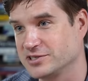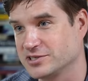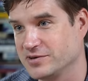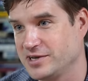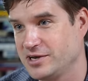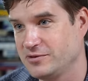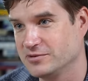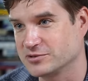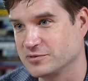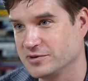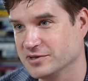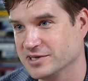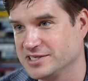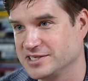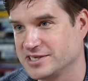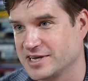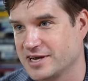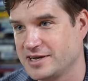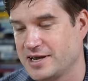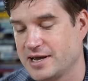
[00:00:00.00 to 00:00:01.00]
So he was really
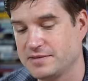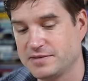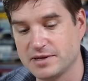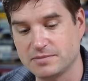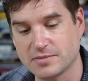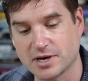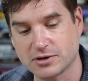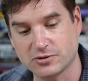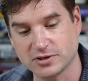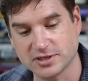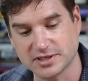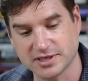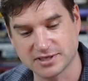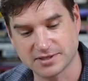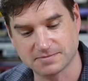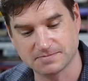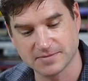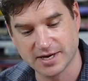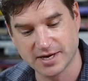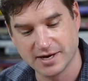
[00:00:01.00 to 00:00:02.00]
studying, and then of course this